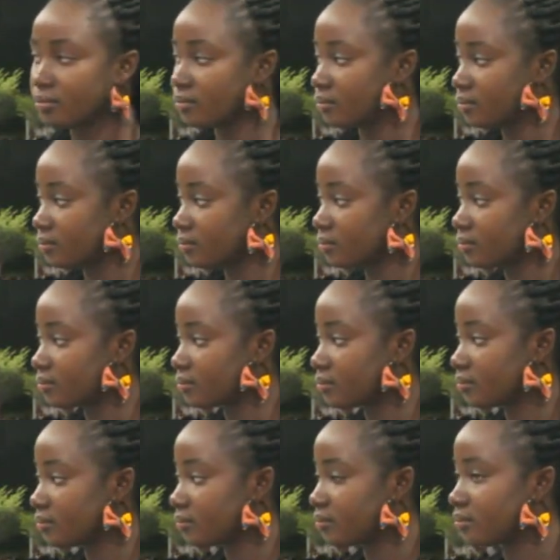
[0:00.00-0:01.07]

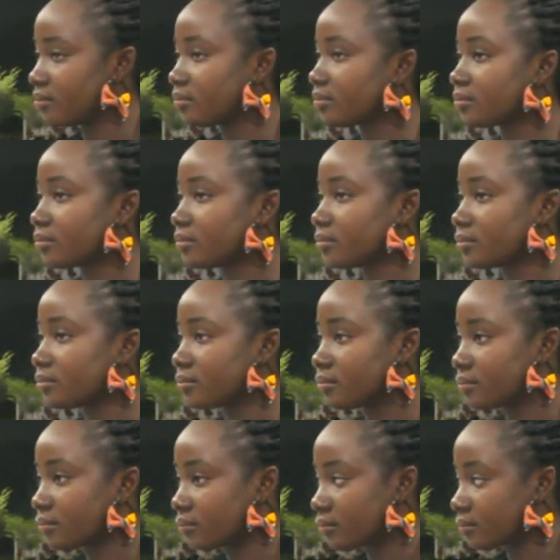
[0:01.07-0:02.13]

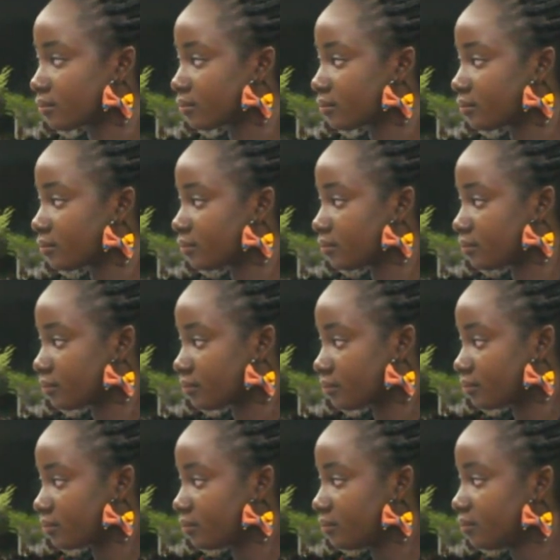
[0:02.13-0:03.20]
The person shown says nothing.